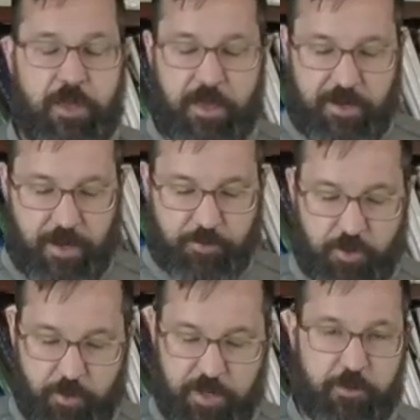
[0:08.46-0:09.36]
that I'm
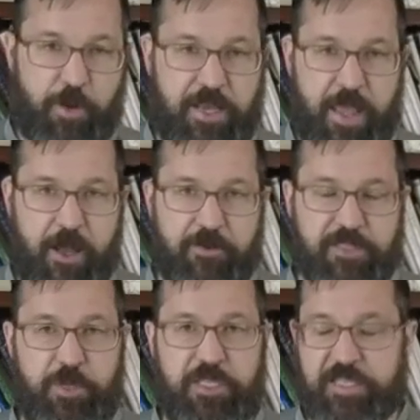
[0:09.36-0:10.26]
showing you right now,
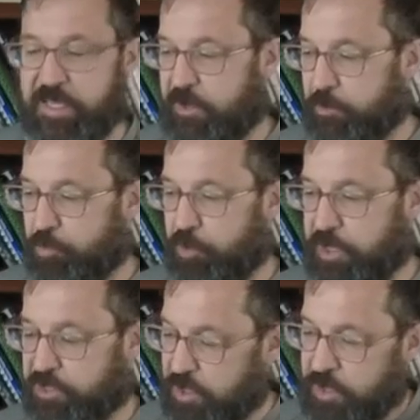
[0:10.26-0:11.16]
it's me sitting on a
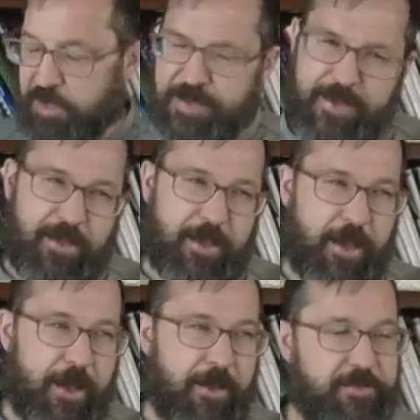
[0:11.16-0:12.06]
bridge
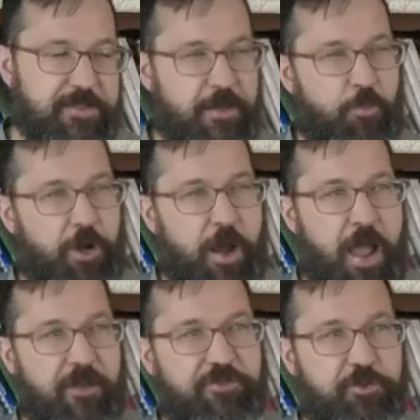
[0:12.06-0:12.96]
somewhere
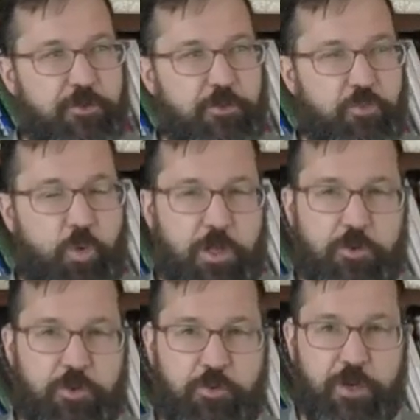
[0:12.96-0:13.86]
after
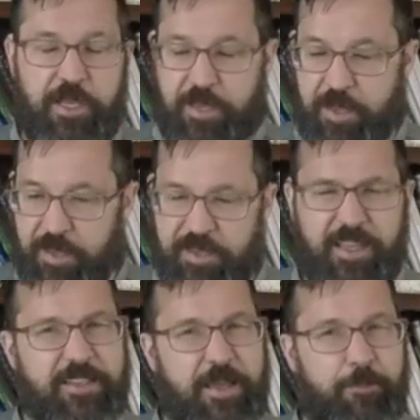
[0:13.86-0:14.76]
Willow Creek. I
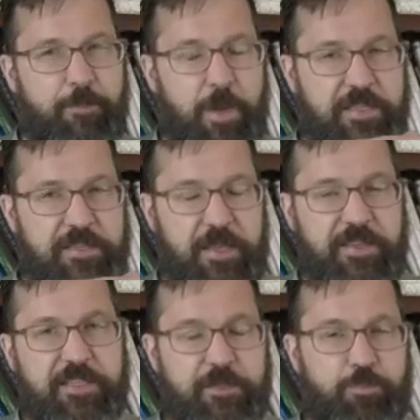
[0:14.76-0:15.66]
think
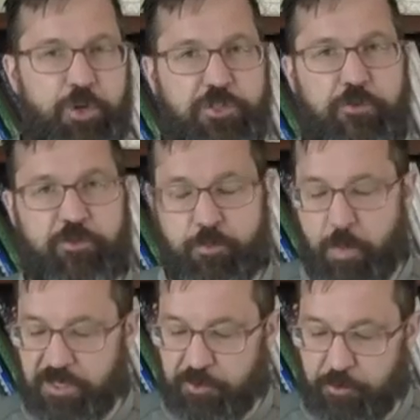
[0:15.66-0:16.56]
it's the bridge over
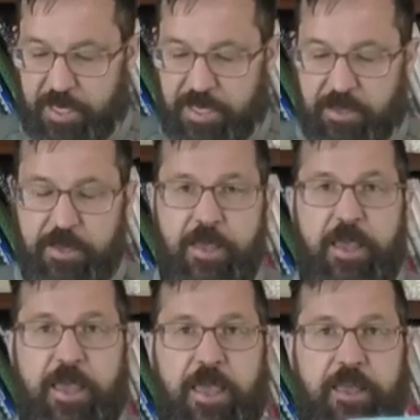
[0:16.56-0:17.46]
Mud Creek,
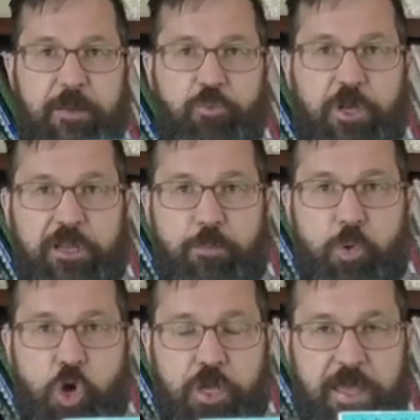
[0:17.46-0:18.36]
and I'm reading a
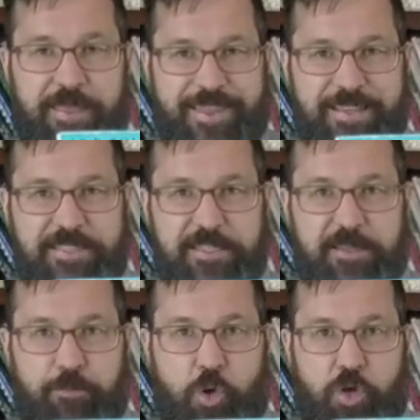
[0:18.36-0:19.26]
book. And this
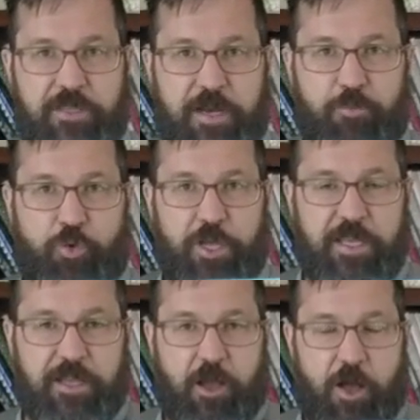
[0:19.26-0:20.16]
is the book that I'm
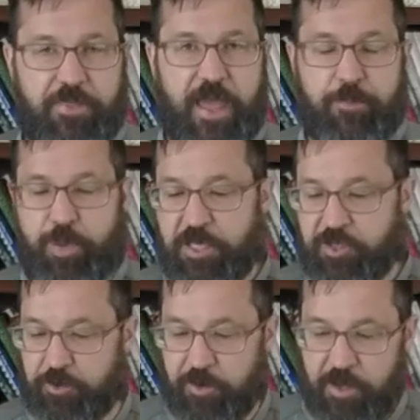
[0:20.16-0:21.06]
reading on that
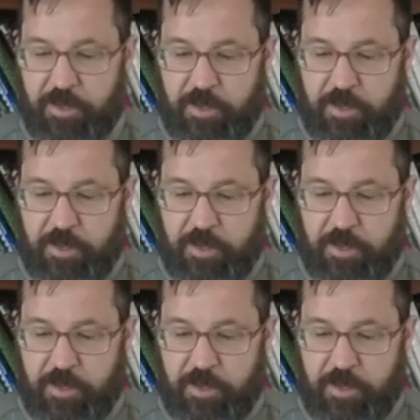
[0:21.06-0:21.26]
picture,